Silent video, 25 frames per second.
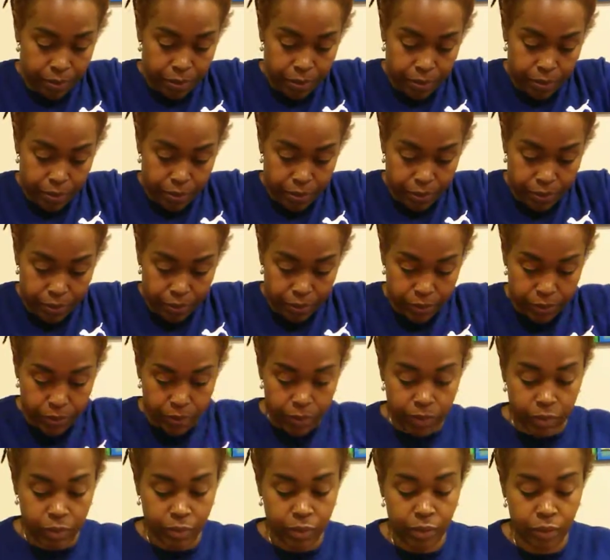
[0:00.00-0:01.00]

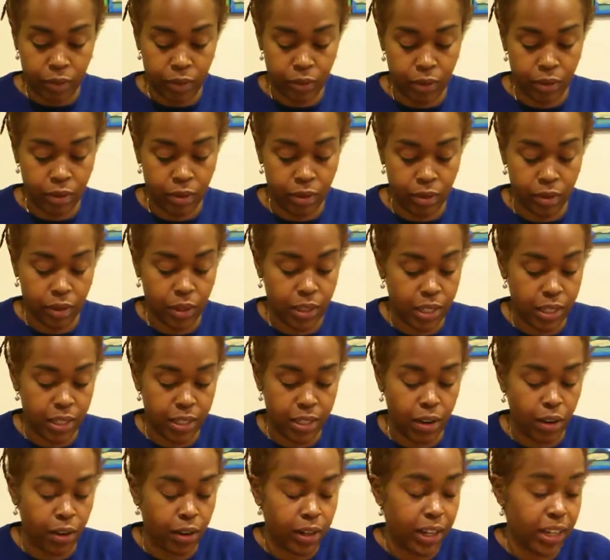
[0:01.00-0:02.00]
Because
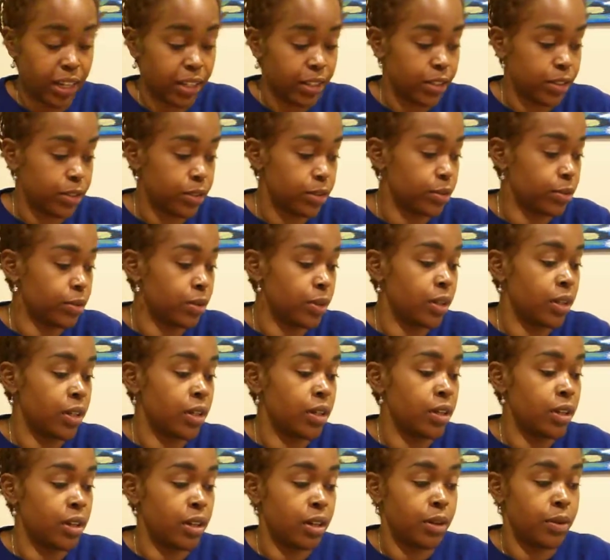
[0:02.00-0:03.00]
all they do
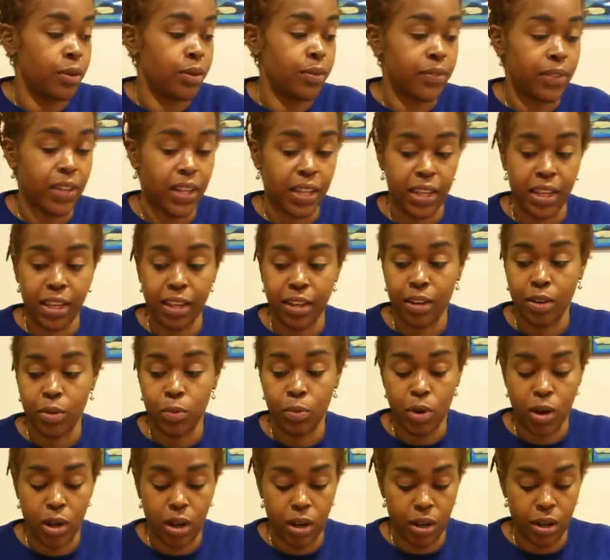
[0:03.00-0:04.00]
with that King of
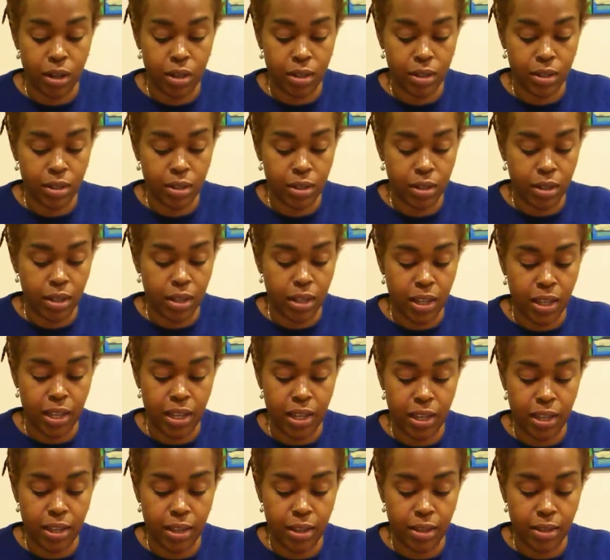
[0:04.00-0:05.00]
Wands
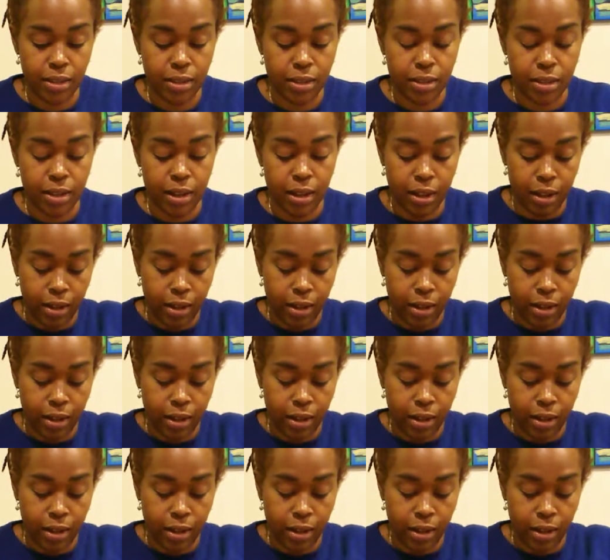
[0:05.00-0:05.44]
is